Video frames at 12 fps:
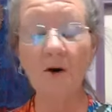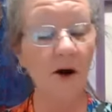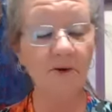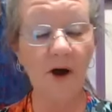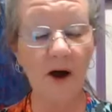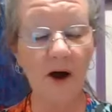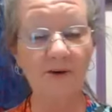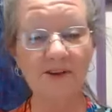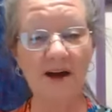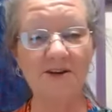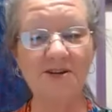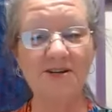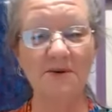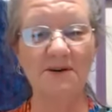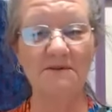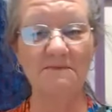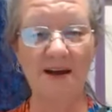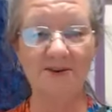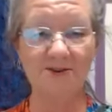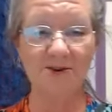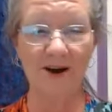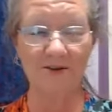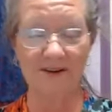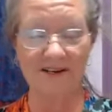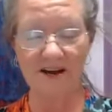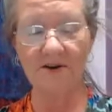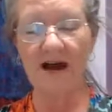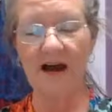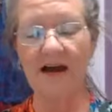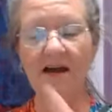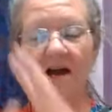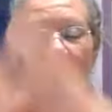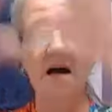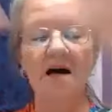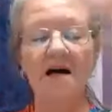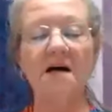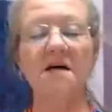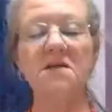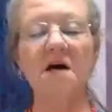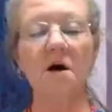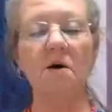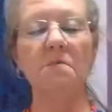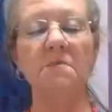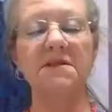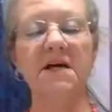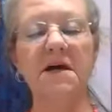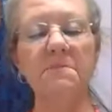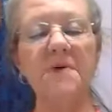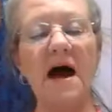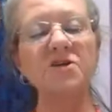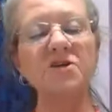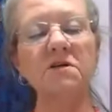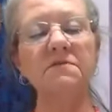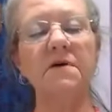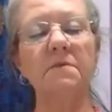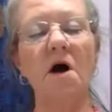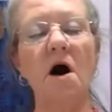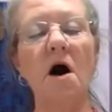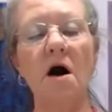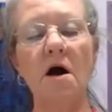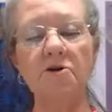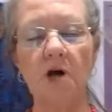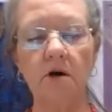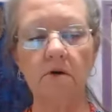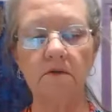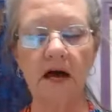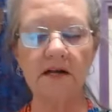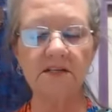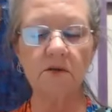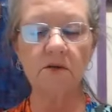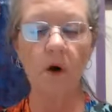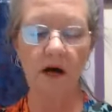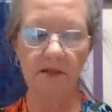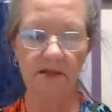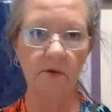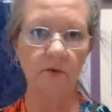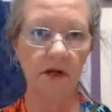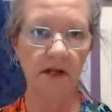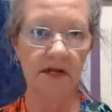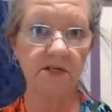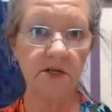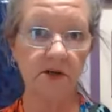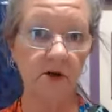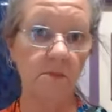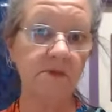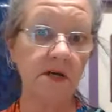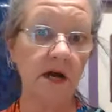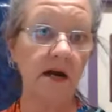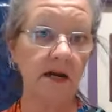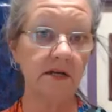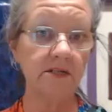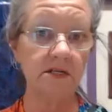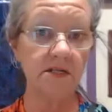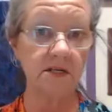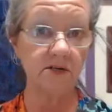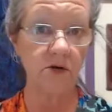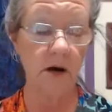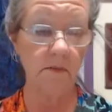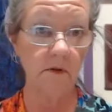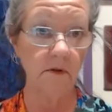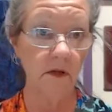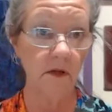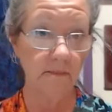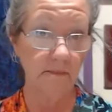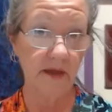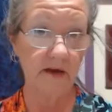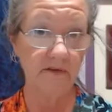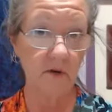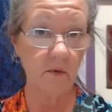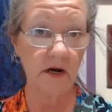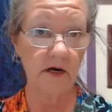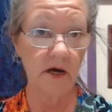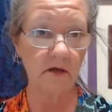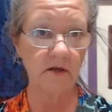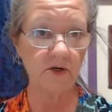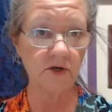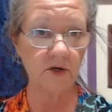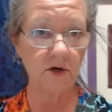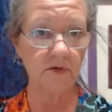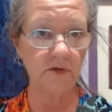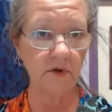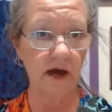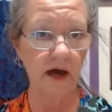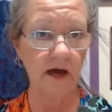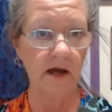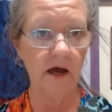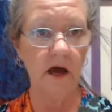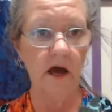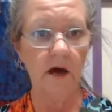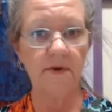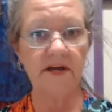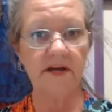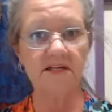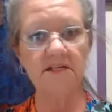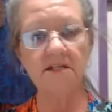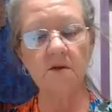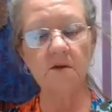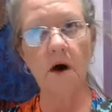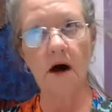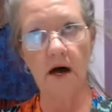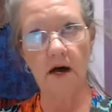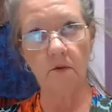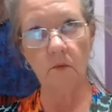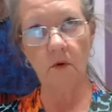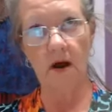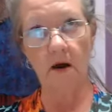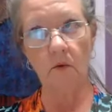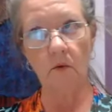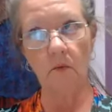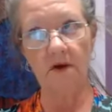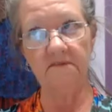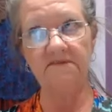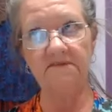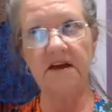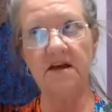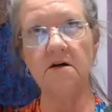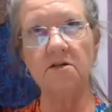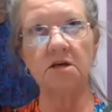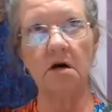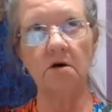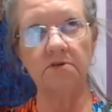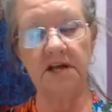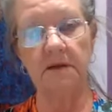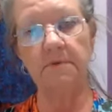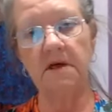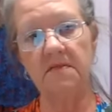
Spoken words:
No. I just wanted to make sure I wasn't. Okay. So, but the compassion from the heart chakra, that's the one that really, as the humans, kind of gets us in trouble, if you want to know the truth, okay? Because it's the one where we feel so deeply.